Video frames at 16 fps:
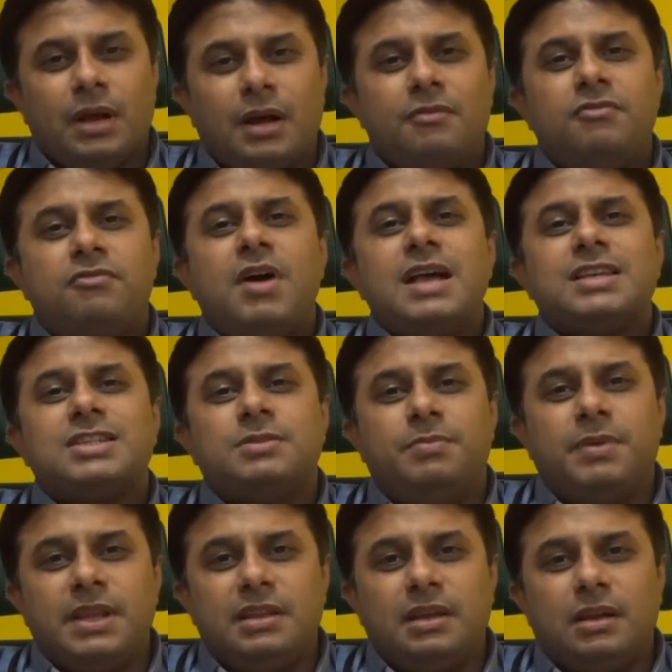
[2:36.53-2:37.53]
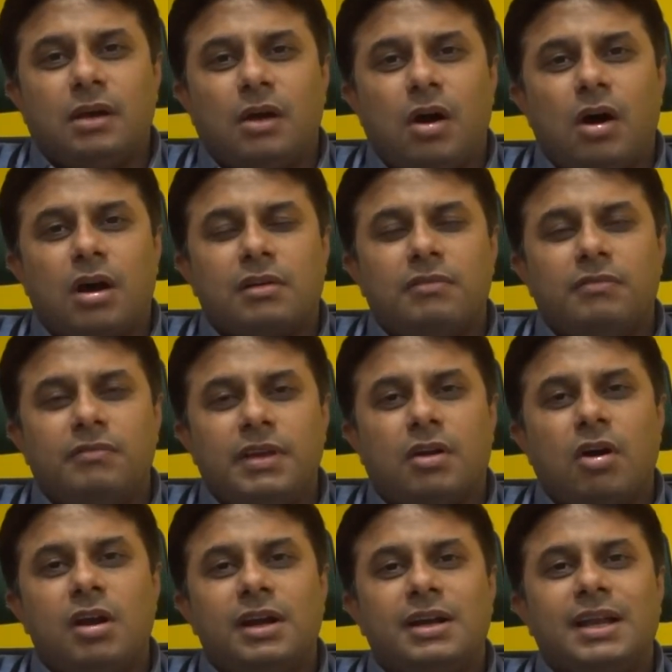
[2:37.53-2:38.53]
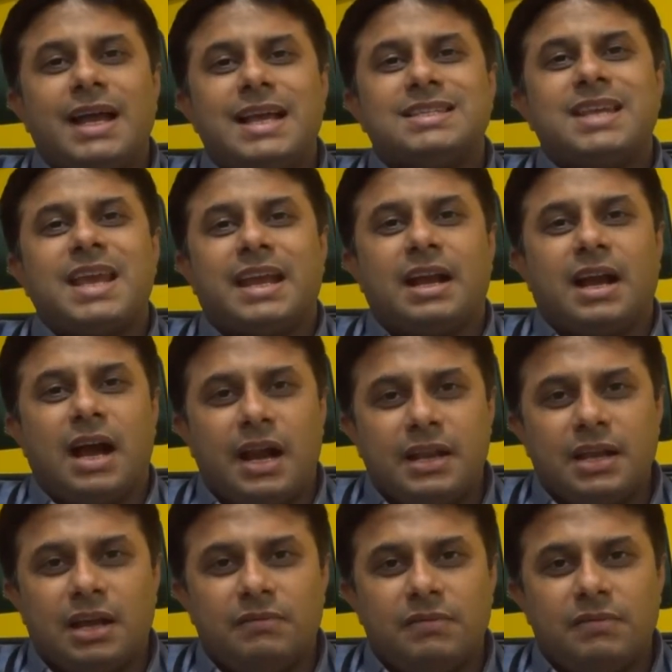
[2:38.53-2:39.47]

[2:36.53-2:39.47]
fast breathing, or we call it as tachycardia,